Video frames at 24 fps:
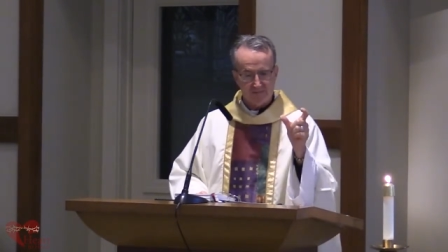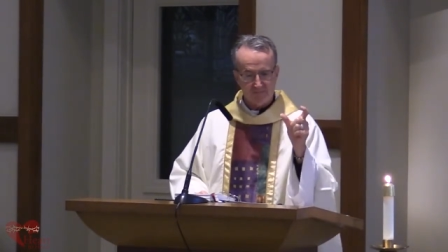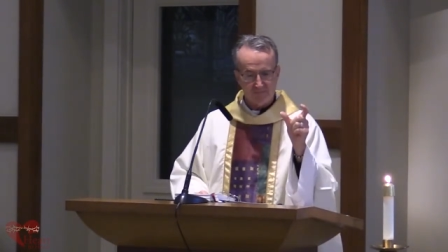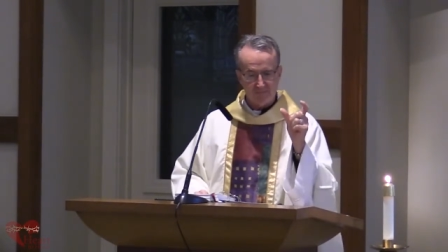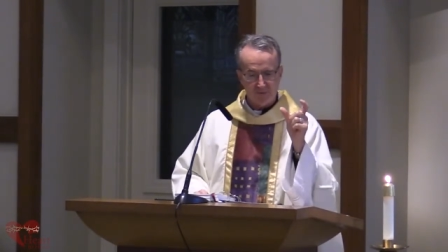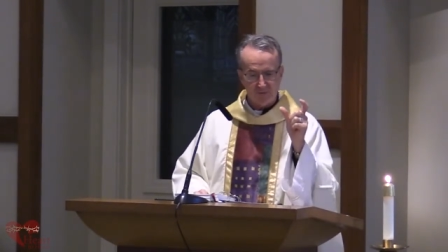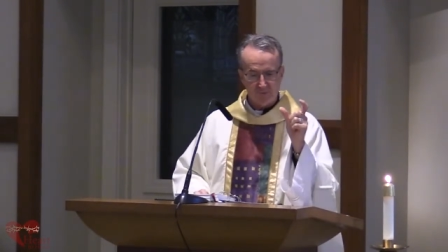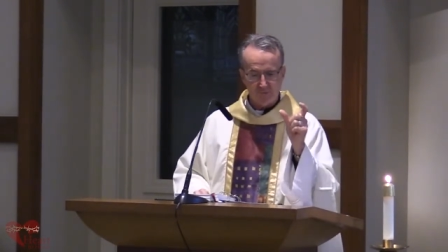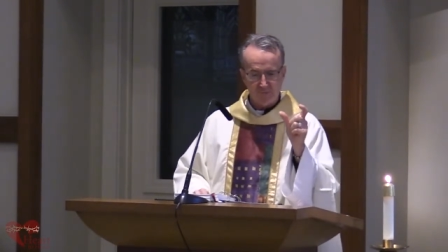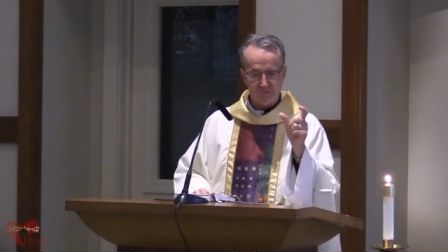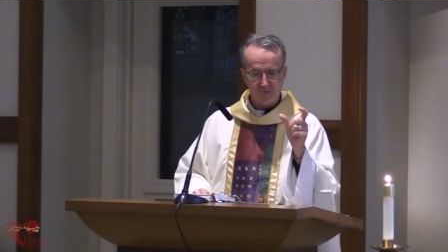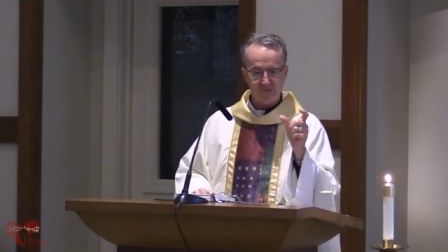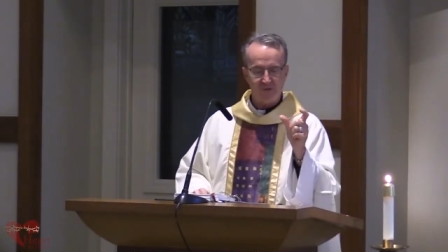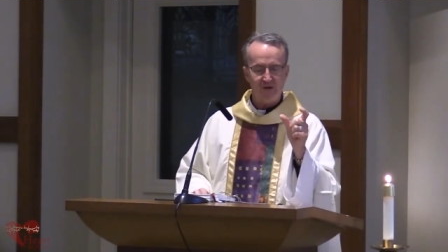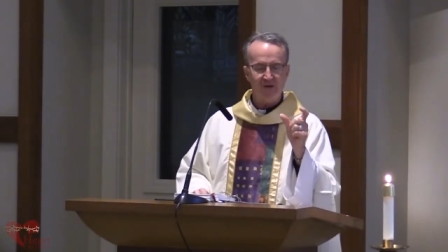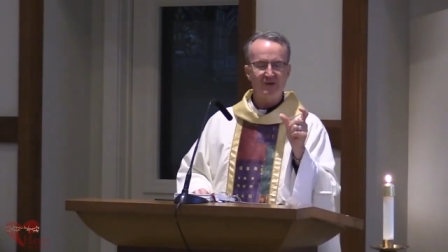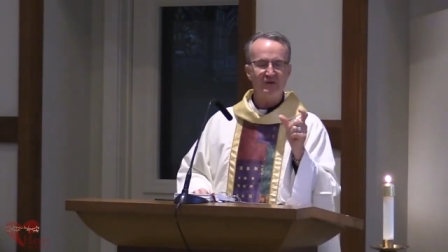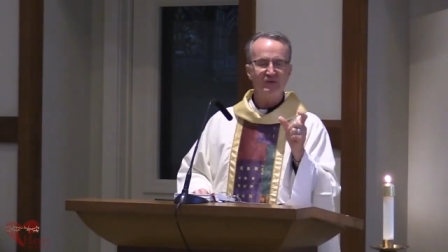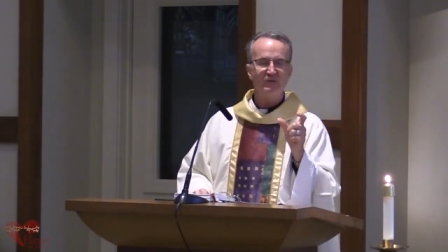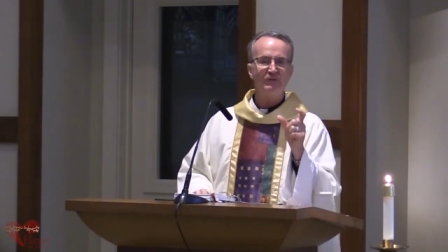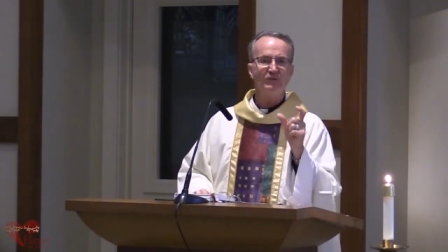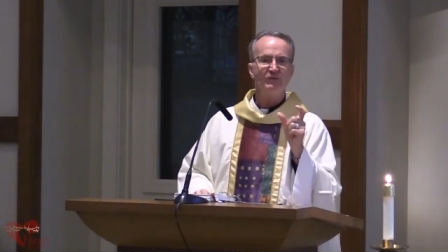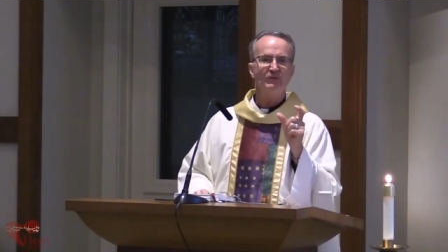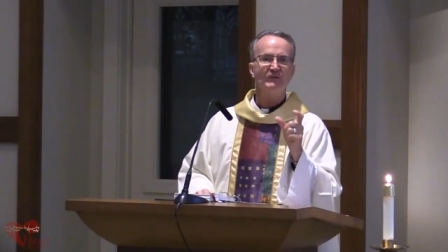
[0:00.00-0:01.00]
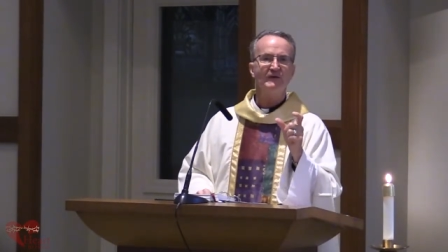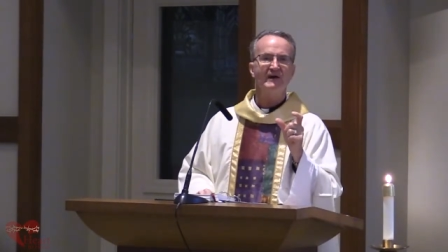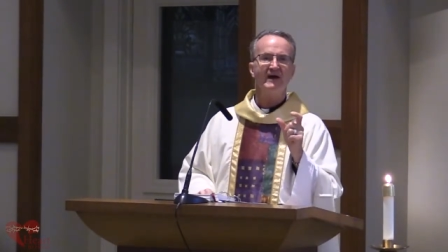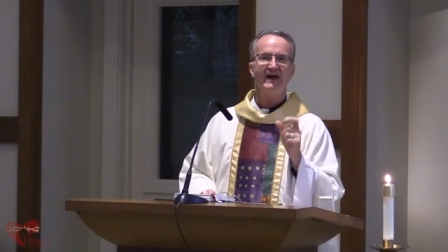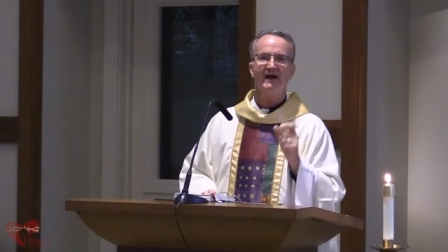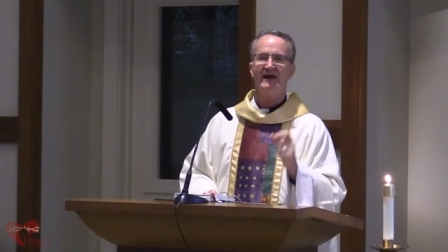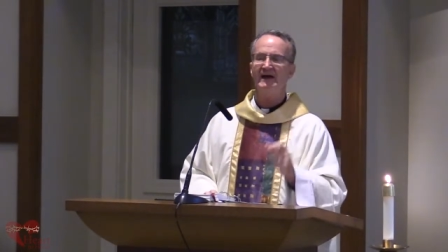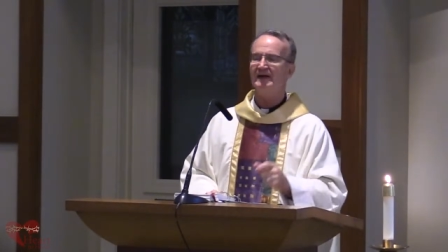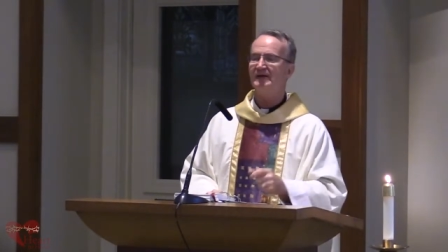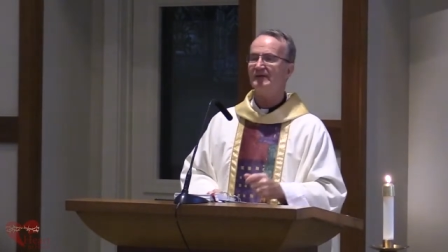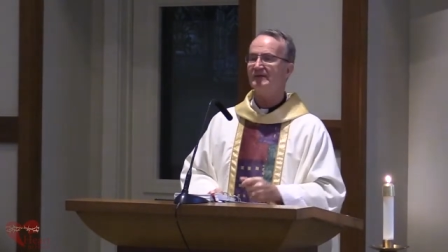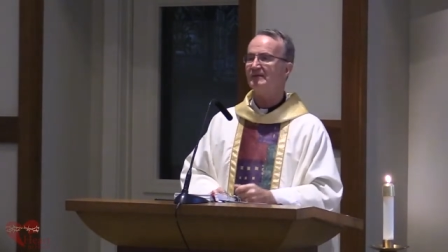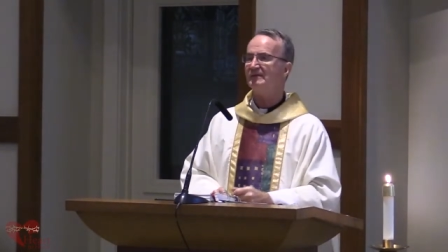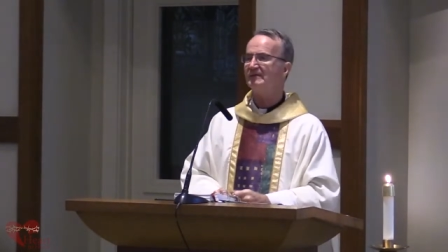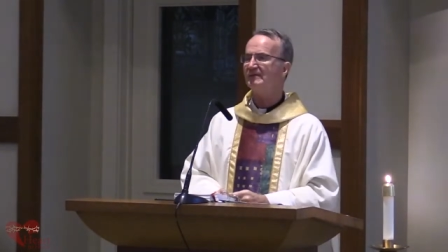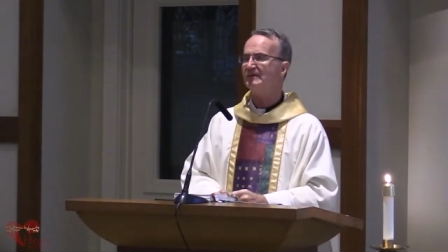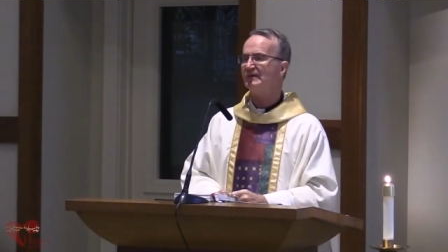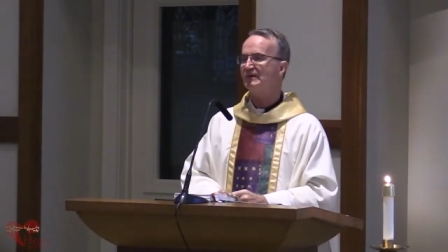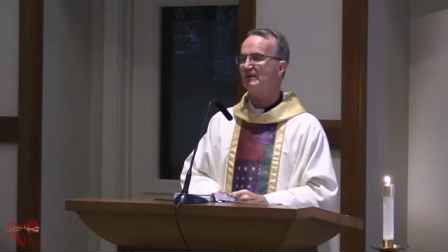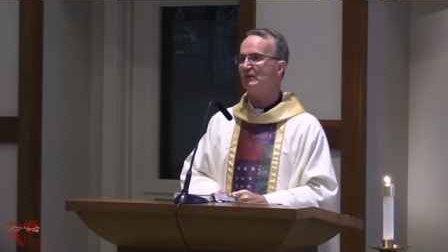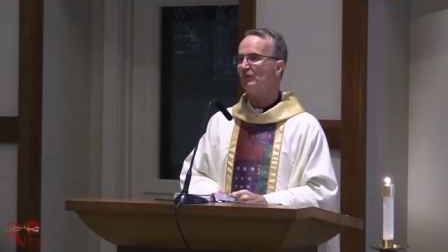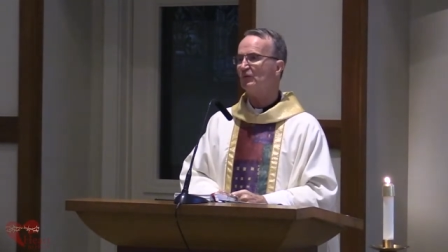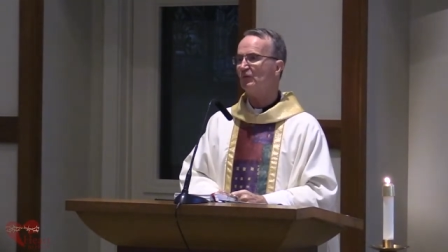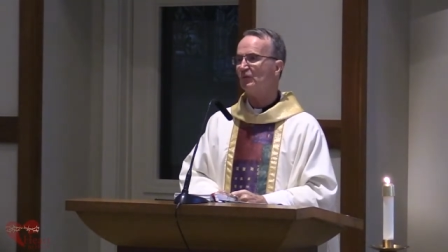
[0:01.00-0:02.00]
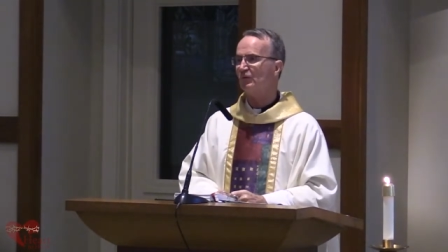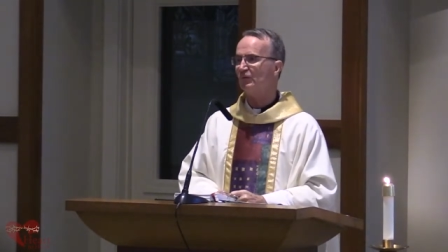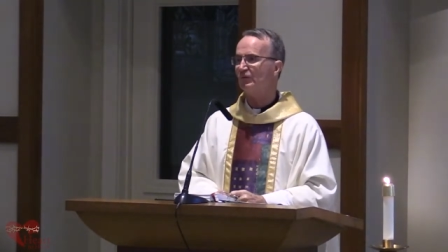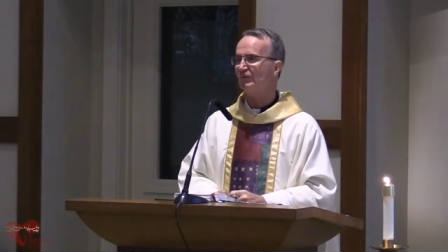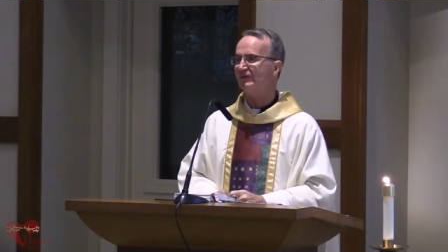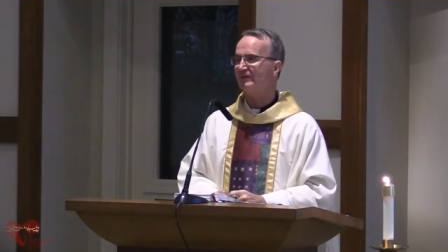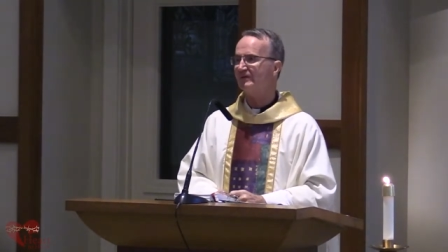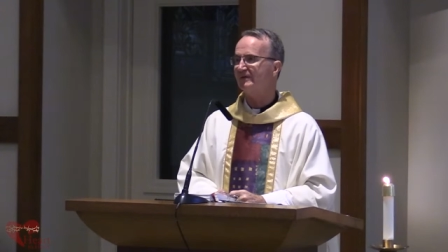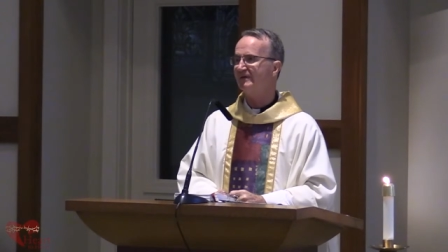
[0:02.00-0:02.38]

both the new and the old."